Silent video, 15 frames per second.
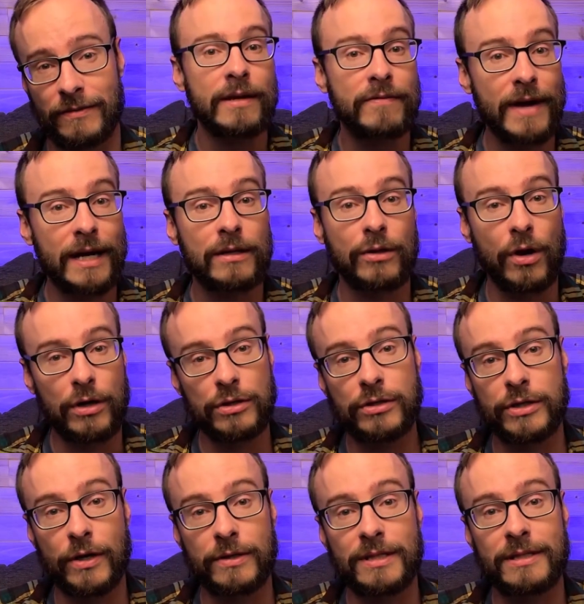In fact, larger
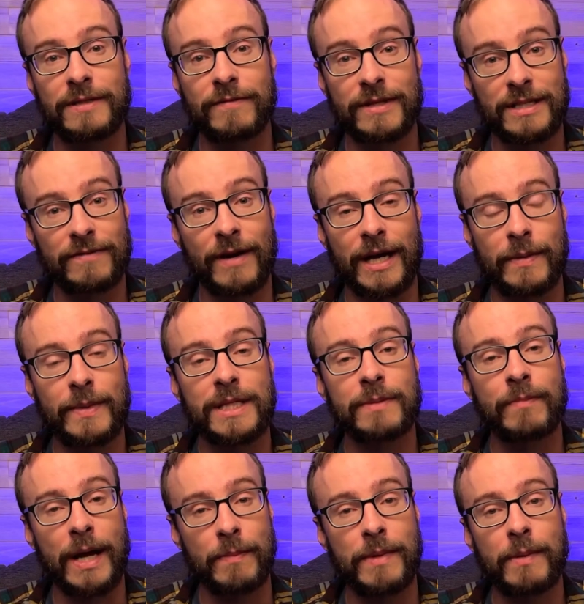doses of these vitamins
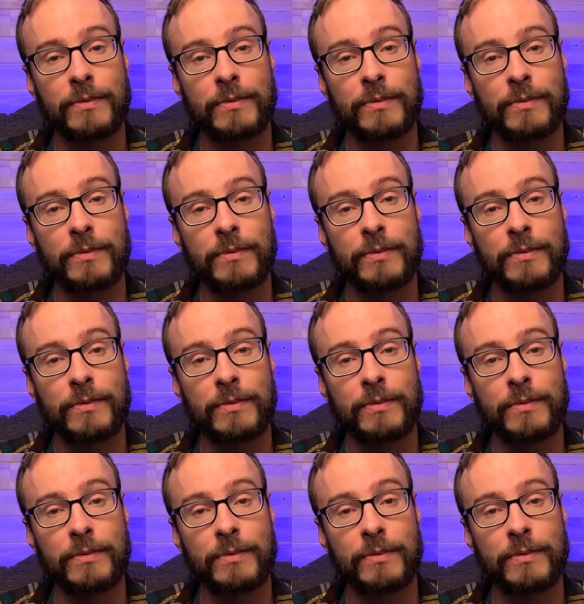might be